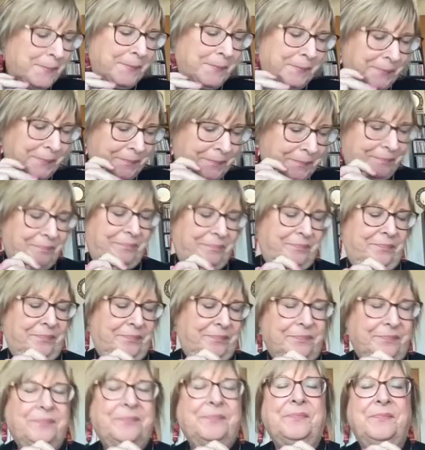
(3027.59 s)
And uh,
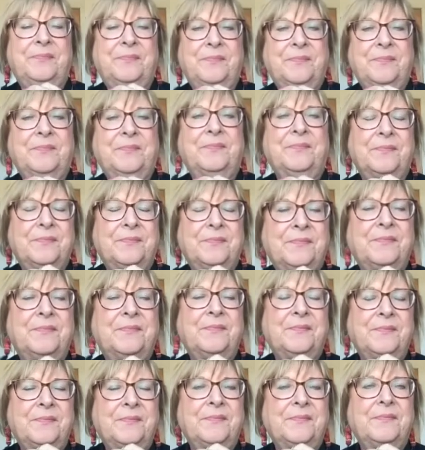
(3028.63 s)
uh, talk
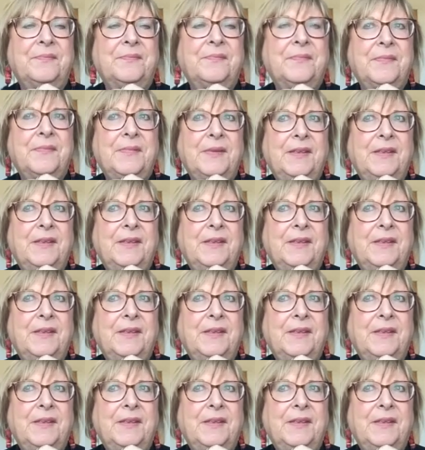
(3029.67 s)
about